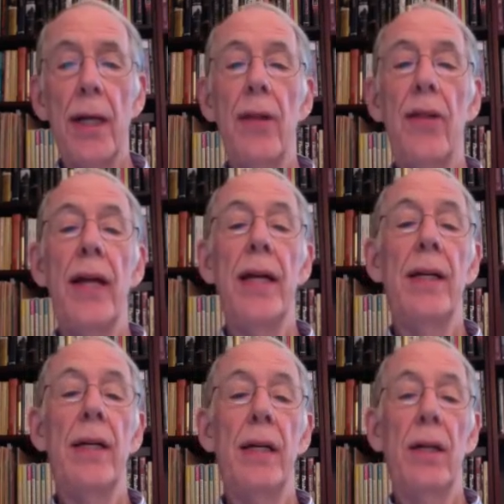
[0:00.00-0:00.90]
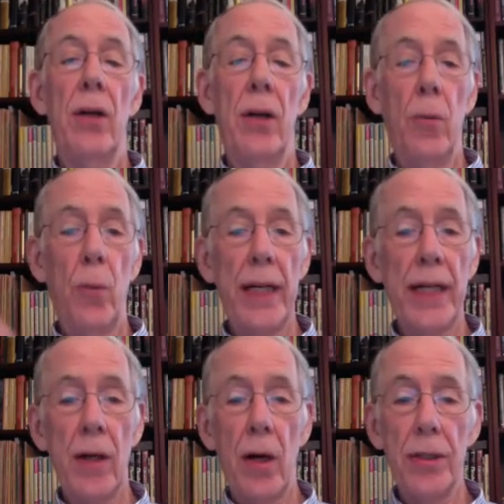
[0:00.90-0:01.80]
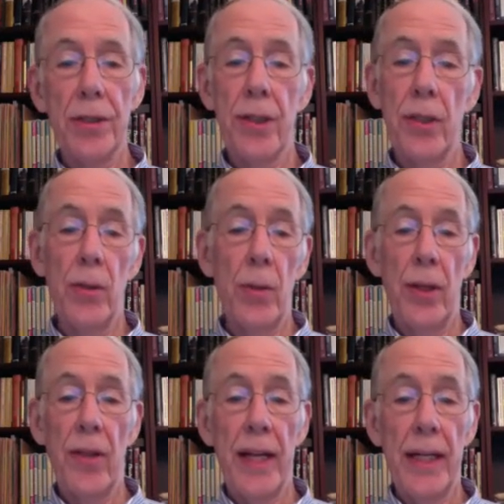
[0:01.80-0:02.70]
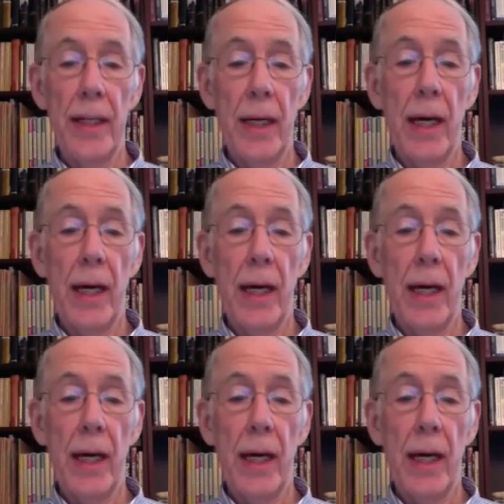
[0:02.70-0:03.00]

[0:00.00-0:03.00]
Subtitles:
then we can also then